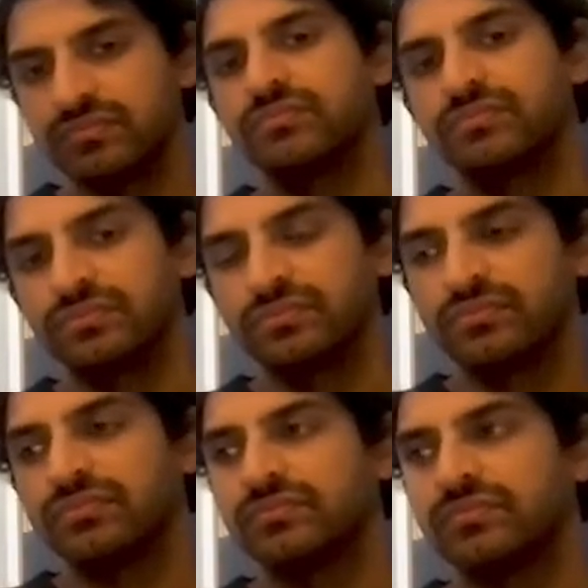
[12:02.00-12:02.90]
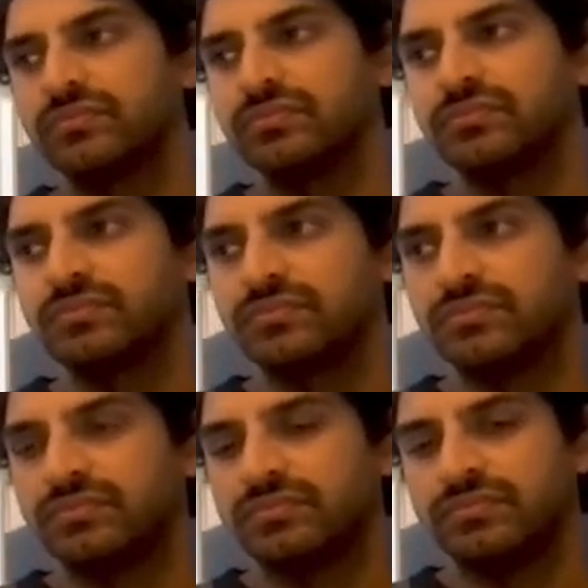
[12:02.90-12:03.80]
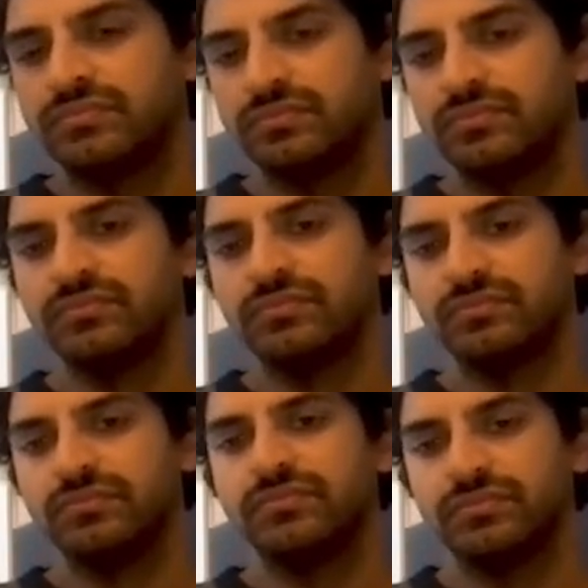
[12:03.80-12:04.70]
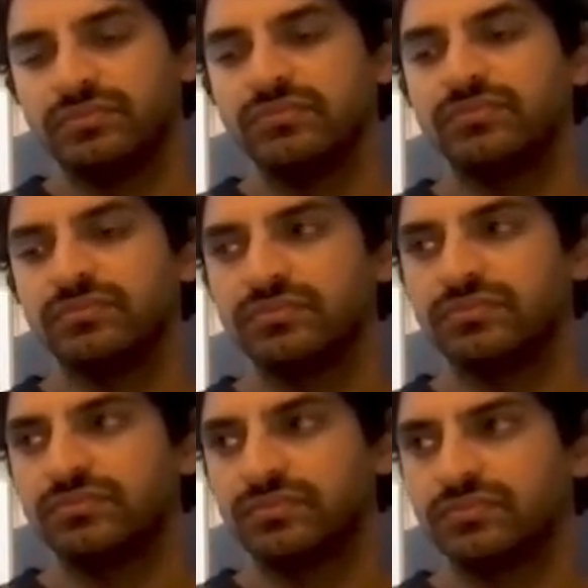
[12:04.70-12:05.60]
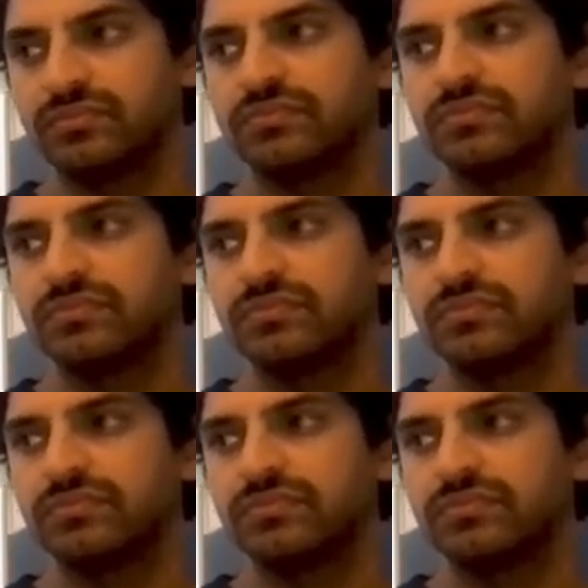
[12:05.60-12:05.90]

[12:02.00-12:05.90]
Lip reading: (not speaking)